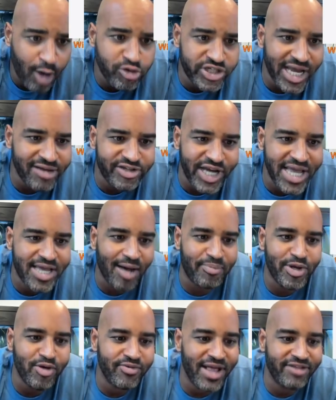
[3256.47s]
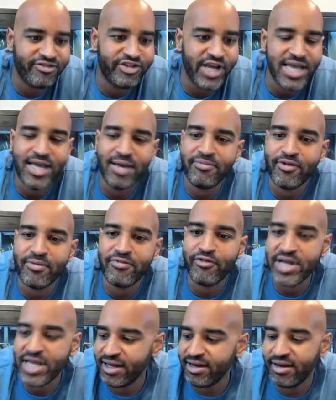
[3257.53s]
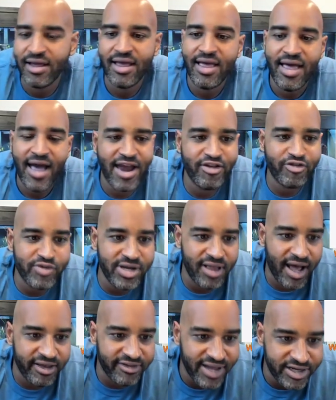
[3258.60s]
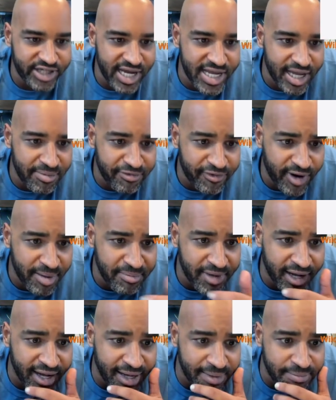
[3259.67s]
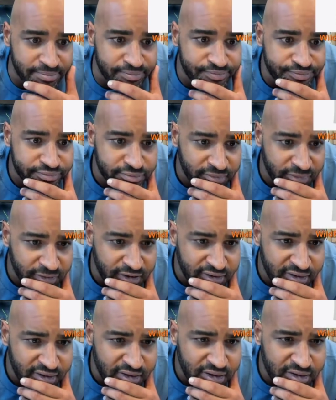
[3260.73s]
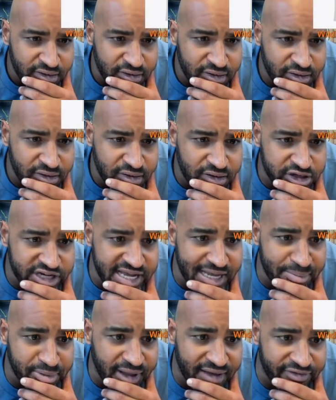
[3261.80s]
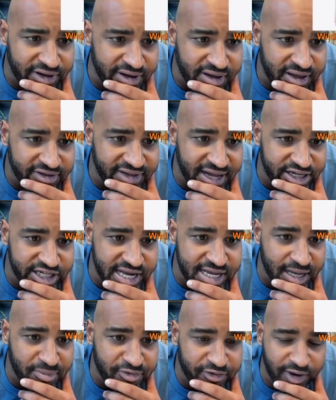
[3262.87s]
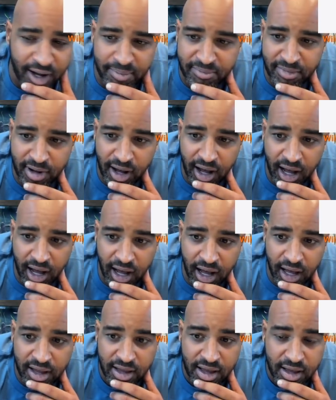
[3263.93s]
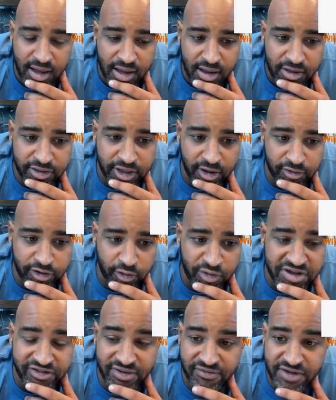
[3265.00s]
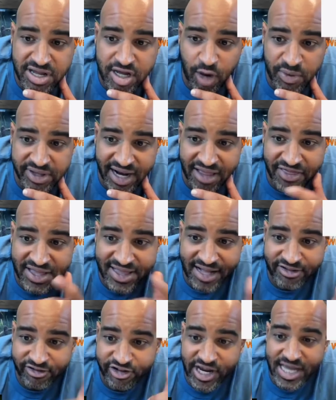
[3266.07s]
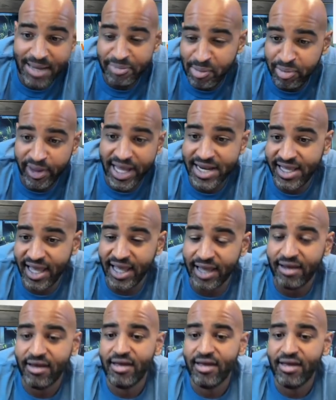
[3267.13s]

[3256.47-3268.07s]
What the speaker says: Jacob, that's Jacob from freaking, I just realized, is that Jacob from Jacob Lovett? Is that Jacob from the recent video we did? I think that's Jacob the Plant King.